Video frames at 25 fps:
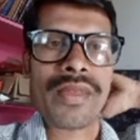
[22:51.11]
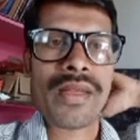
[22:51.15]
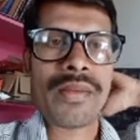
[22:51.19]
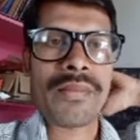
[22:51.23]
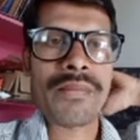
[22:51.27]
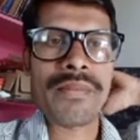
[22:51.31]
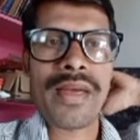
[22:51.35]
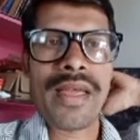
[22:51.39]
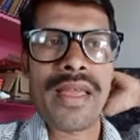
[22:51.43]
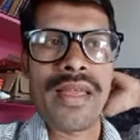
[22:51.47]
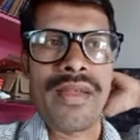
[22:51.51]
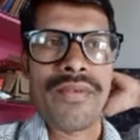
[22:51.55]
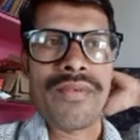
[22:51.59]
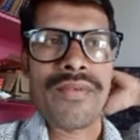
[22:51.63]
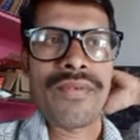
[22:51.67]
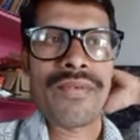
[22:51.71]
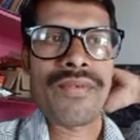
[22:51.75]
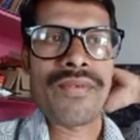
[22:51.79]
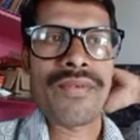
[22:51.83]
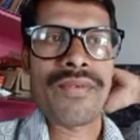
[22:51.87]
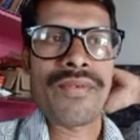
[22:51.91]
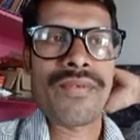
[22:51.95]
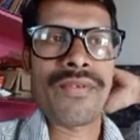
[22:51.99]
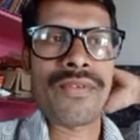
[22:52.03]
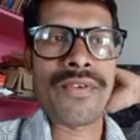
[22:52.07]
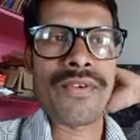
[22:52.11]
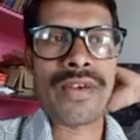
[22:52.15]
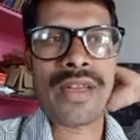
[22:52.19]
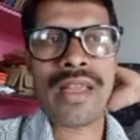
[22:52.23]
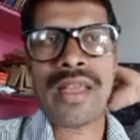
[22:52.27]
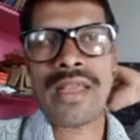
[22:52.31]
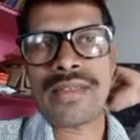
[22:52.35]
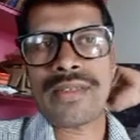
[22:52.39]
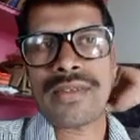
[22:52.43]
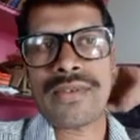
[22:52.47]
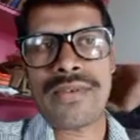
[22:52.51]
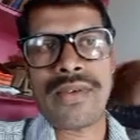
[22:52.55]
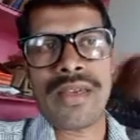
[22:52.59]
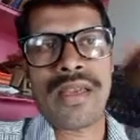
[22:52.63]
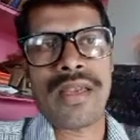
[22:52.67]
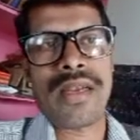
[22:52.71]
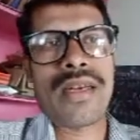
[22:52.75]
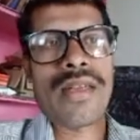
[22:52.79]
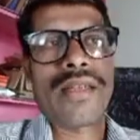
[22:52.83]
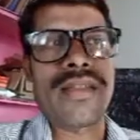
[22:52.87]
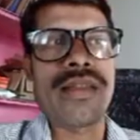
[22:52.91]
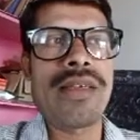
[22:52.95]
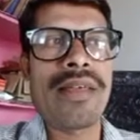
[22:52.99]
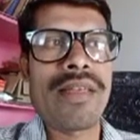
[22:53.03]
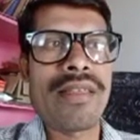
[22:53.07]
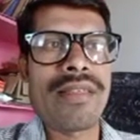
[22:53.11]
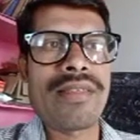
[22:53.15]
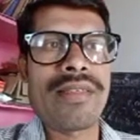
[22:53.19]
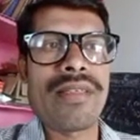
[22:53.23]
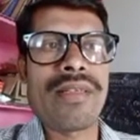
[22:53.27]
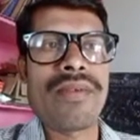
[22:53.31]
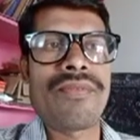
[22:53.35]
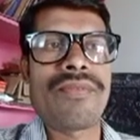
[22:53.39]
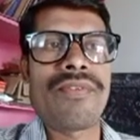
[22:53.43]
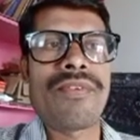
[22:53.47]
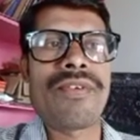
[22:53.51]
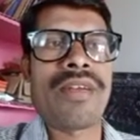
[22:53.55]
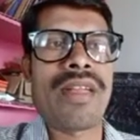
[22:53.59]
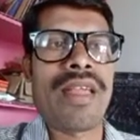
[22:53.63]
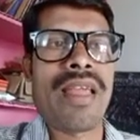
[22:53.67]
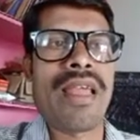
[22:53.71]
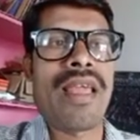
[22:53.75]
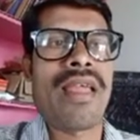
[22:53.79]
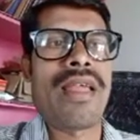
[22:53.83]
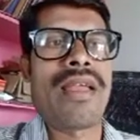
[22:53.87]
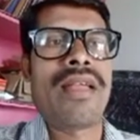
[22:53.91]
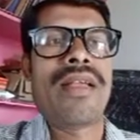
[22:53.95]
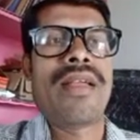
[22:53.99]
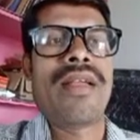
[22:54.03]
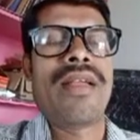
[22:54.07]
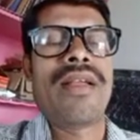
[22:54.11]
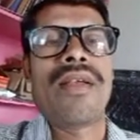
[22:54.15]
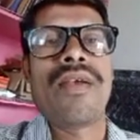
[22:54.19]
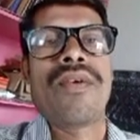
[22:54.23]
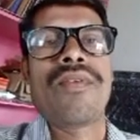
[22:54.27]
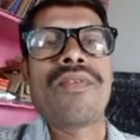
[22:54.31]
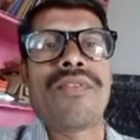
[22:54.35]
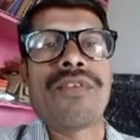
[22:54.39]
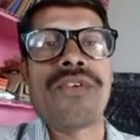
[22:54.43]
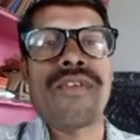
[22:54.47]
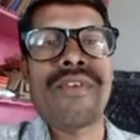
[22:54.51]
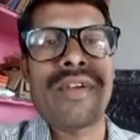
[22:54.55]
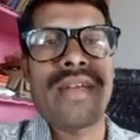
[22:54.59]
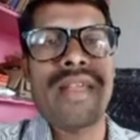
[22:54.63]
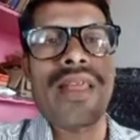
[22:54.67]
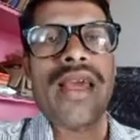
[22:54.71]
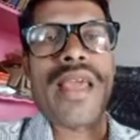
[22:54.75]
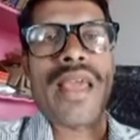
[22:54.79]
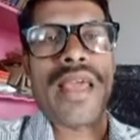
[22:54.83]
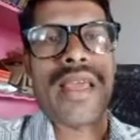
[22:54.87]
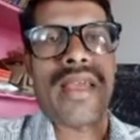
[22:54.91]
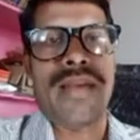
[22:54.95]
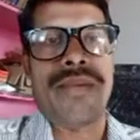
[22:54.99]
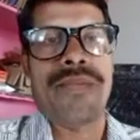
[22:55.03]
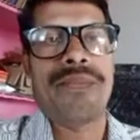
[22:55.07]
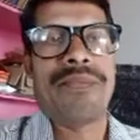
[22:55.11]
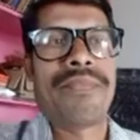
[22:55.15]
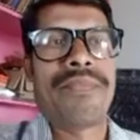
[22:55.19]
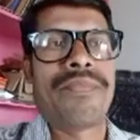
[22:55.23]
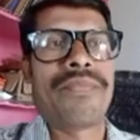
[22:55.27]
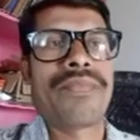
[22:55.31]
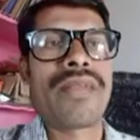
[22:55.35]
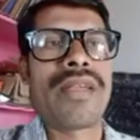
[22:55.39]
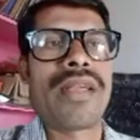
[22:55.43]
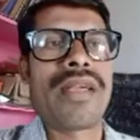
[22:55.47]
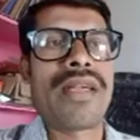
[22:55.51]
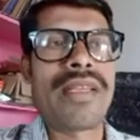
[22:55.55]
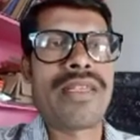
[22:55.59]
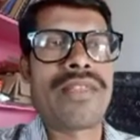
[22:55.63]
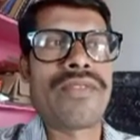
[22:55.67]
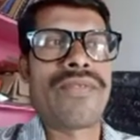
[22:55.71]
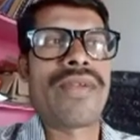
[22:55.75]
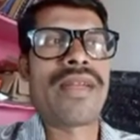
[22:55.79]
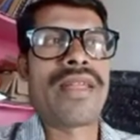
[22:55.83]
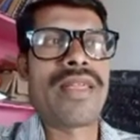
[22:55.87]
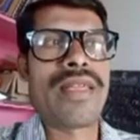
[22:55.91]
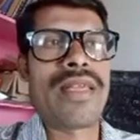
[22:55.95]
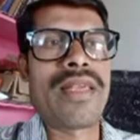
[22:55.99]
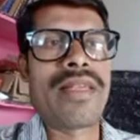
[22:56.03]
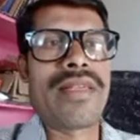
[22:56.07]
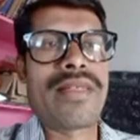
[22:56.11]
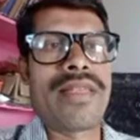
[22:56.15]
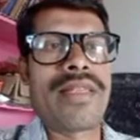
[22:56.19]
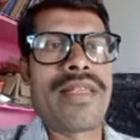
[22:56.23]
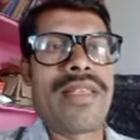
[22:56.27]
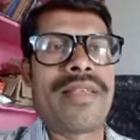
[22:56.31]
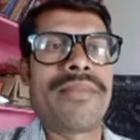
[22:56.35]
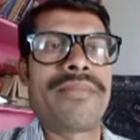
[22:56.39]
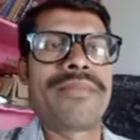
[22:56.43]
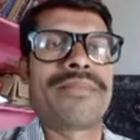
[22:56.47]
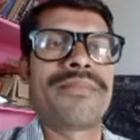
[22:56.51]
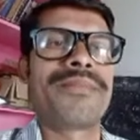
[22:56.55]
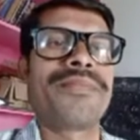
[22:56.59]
by 4a square, that is 4a. It is very easy.